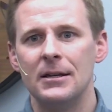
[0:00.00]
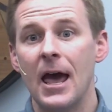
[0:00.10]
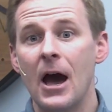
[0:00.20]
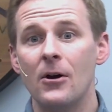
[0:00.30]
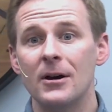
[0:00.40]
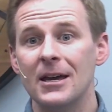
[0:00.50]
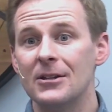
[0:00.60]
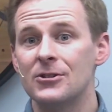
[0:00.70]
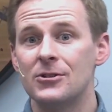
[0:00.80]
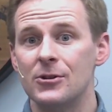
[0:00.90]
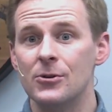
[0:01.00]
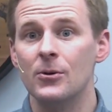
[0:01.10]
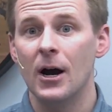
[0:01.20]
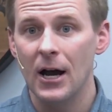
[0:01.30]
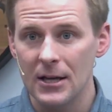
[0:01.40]
Now it's
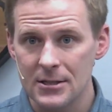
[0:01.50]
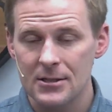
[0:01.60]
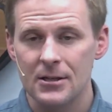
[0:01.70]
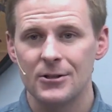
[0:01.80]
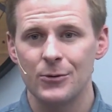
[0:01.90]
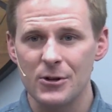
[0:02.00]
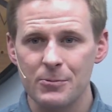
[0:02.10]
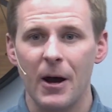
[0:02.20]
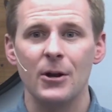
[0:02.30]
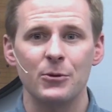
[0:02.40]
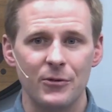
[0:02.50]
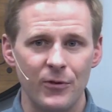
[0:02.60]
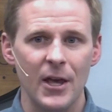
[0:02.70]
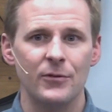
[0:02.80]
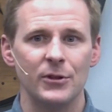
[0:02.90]
to us to respond with
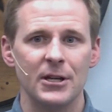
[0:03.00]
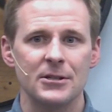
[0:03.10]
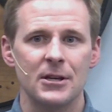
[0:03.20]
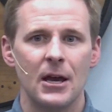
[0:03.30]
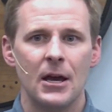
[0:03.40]
faithfulness,